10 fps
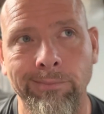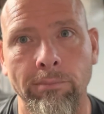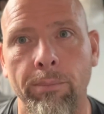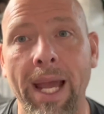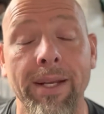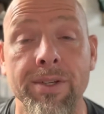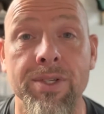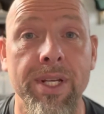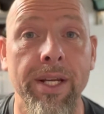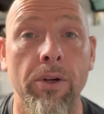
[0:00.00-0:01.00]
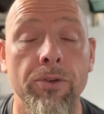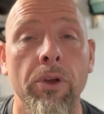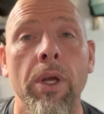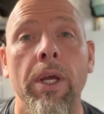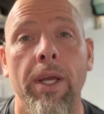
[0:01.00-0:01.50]
Magnus Stingers,
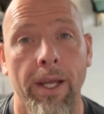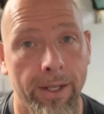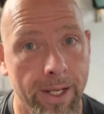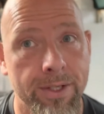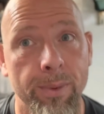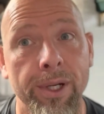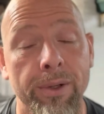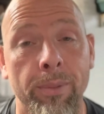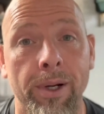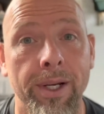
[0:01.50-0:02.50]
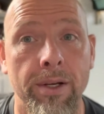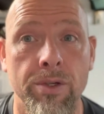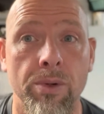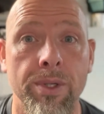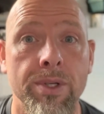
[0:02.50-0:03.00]
and that's my other broadhead of
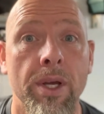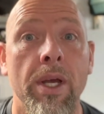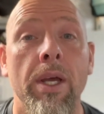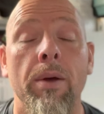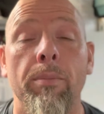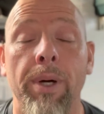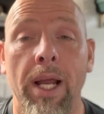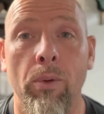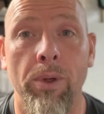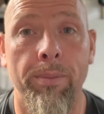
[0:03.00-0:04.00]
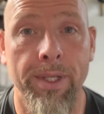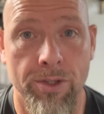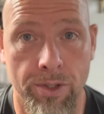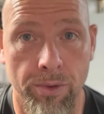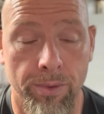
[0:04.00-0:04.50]
choice. But I will be
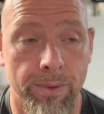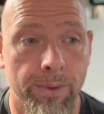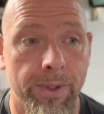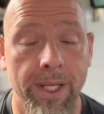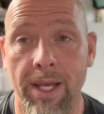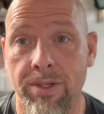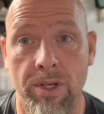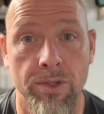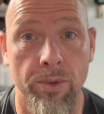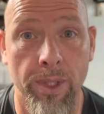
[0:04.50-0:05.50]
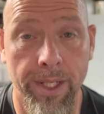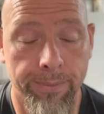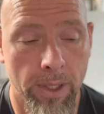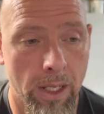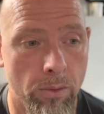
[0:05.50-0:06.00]
shooting the SS3,
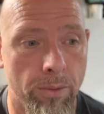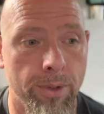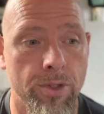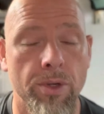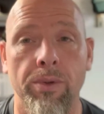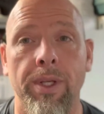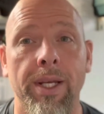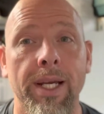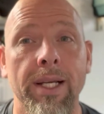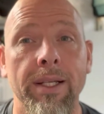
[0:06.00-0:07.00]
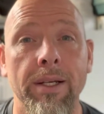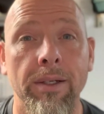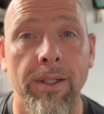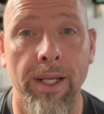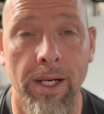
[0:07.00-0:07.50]
I will be shooting the
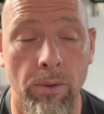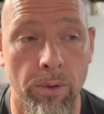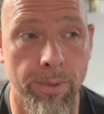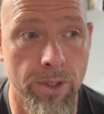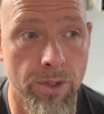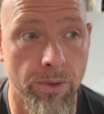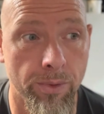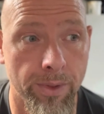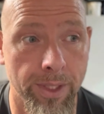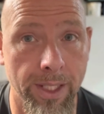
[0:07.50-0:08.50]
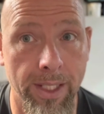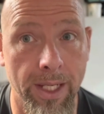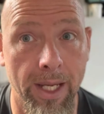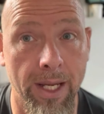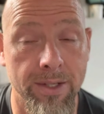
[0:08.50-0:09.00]
Annihilator, and I will be shooting the
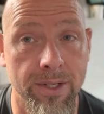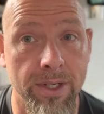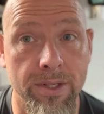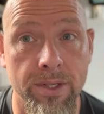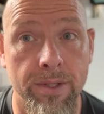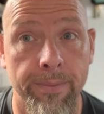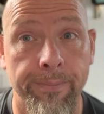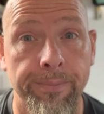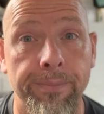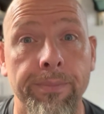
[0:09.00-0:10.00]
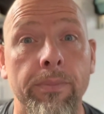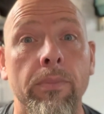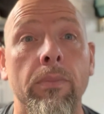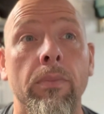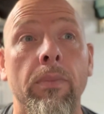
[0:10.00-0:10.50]
Exodus,
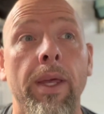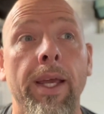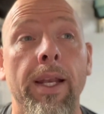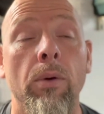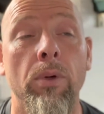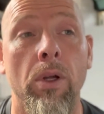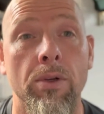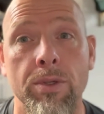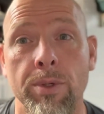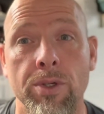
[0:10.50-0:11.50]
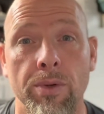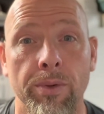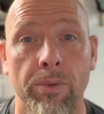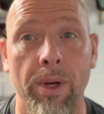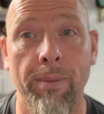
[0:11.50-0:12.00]
and I will also be
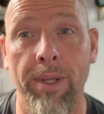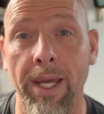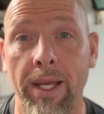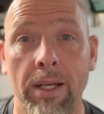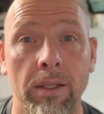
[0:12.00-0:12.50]
shooting the Ramcat